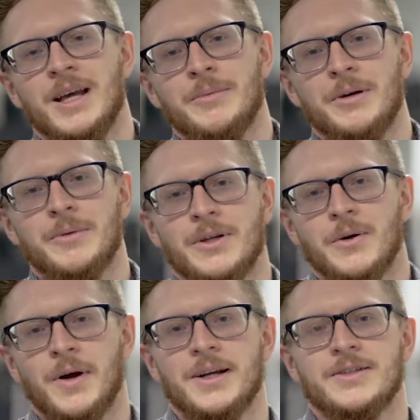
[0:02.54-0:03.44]
coming out with a
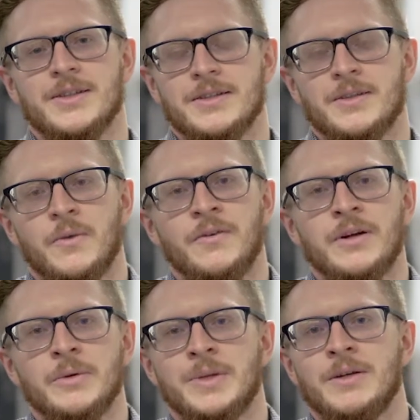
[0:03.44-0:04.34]
question that's
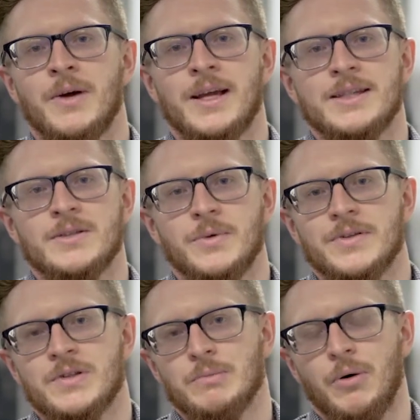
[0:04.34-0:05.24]
frequently raised
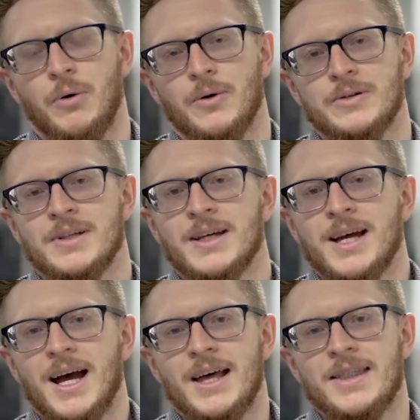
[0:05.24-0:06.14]
with support,
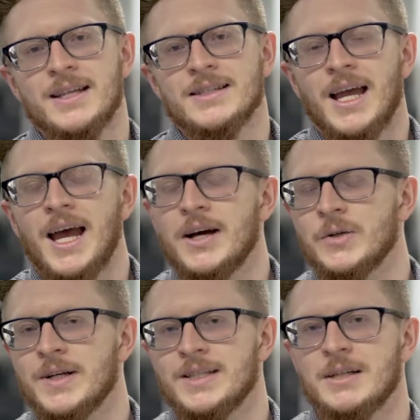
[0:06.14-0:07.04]
and that's how
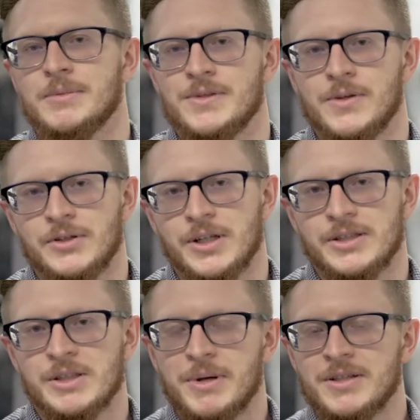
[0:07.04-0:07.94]
do I set up a
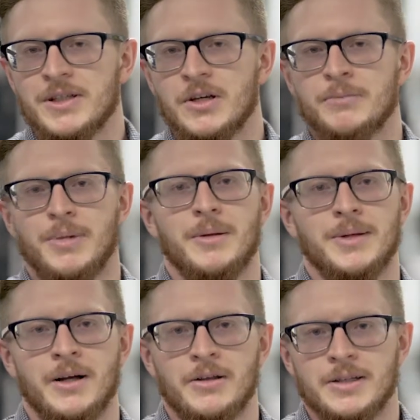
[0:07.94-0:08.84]
surcharge, especially on
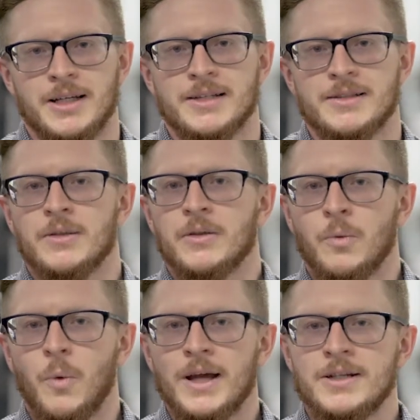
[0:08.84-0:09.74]
public holidays?
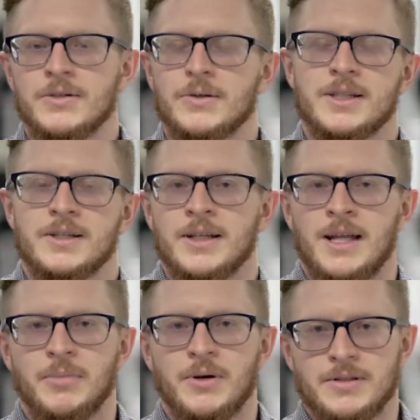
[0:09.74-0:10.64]
The way to do this in
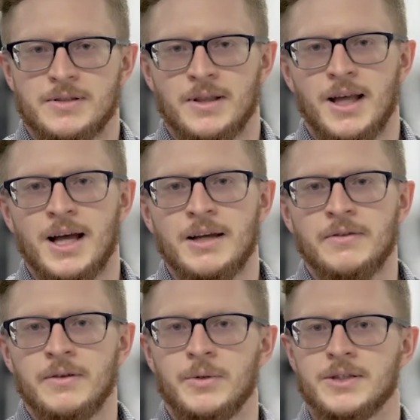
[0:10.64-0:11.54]
Impos
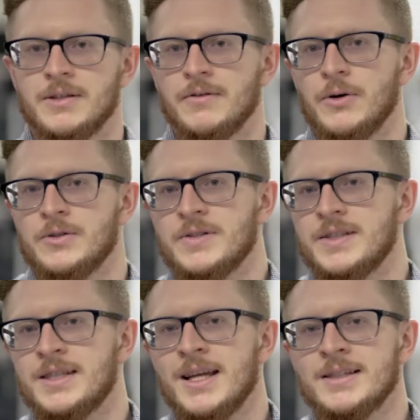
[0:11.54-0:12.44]
Live, which is the version
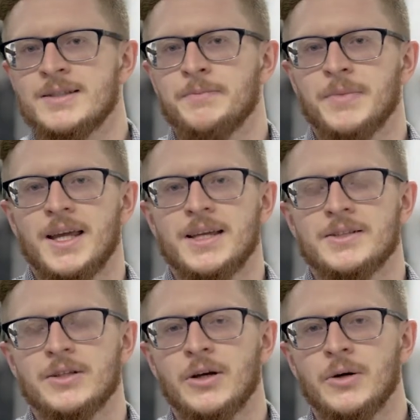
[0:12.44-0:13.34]
6, is
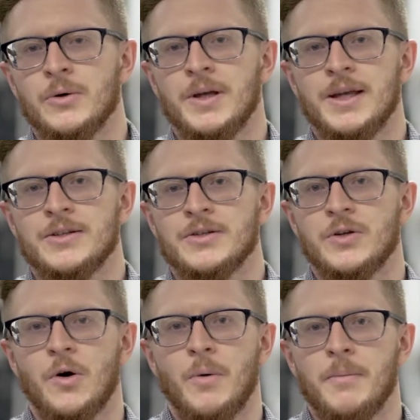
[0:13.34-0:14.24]
to go
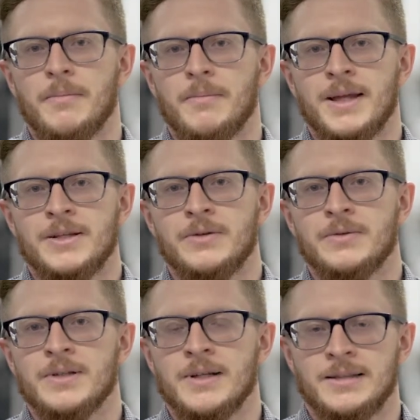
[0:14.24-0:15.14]
into your
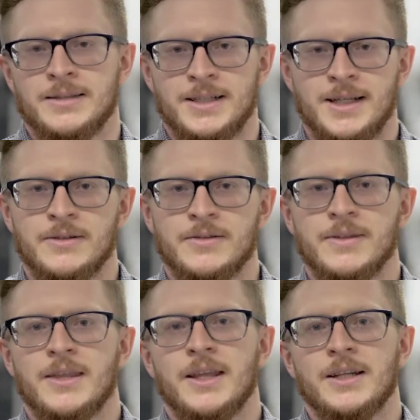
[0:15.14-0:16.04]
menu
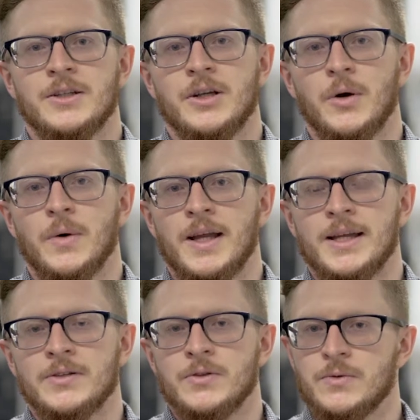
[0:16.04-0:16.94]
details, then go
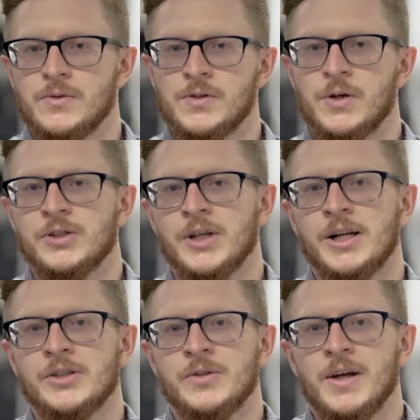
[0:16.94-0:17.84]
into
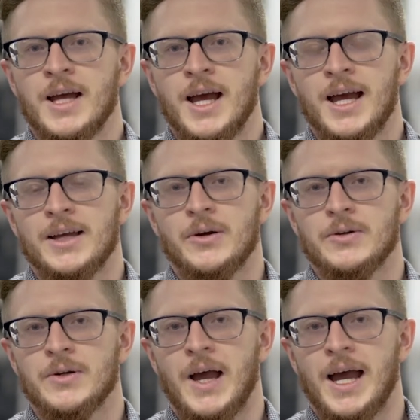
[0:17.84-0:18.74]
surcharge, and
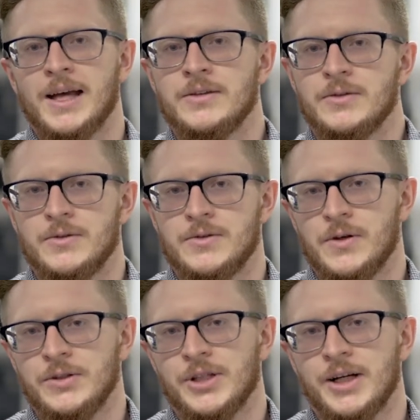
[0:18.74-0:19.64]
go to add new
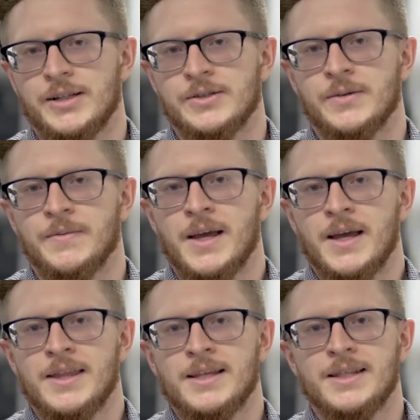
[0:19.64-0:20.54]
surcharge.
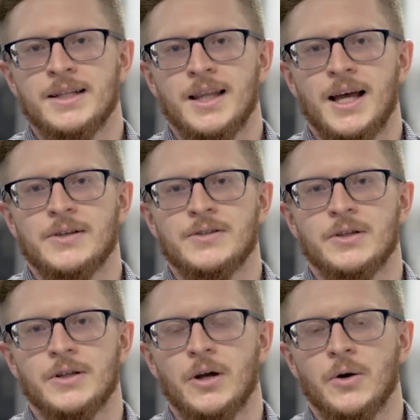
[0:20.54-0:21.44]
This then allows
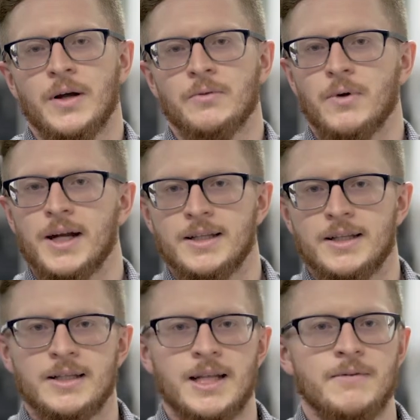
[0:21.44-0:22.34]
you to go and write
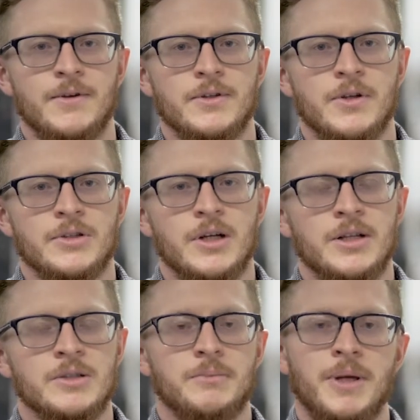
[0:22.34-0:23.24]
in the name for your
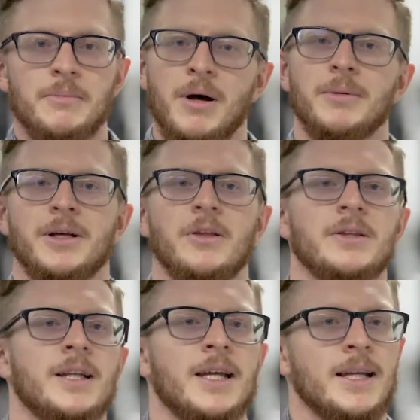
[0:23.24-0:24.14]
surcharge, be it public
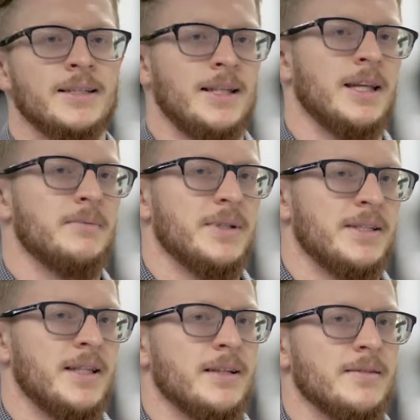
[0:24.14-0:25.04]
holiday at
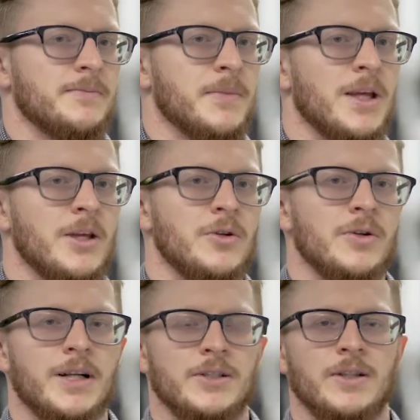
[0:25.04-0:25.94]
10%.
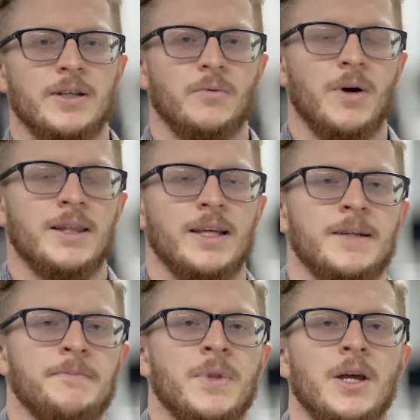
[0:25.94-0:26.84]
You can actually then write that
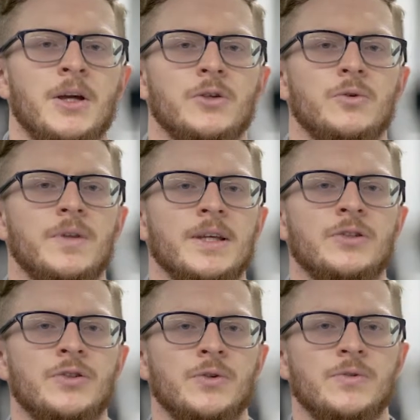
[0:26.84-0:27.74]
in. You
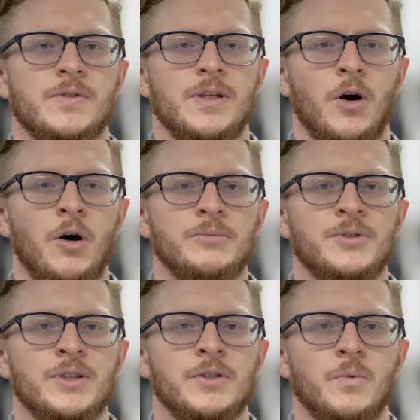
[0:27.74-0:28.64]
then choose the
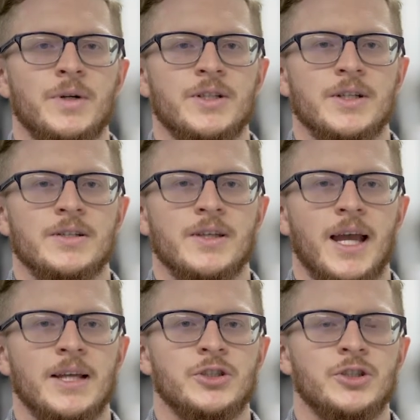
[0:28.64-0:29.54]
option, which is
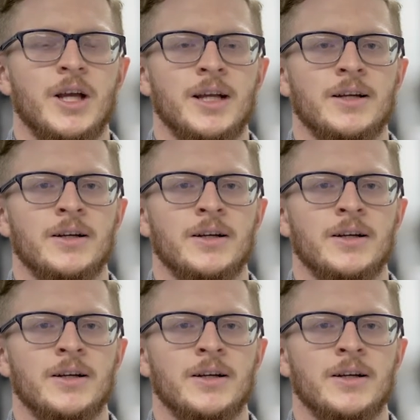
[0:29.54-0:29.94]
a check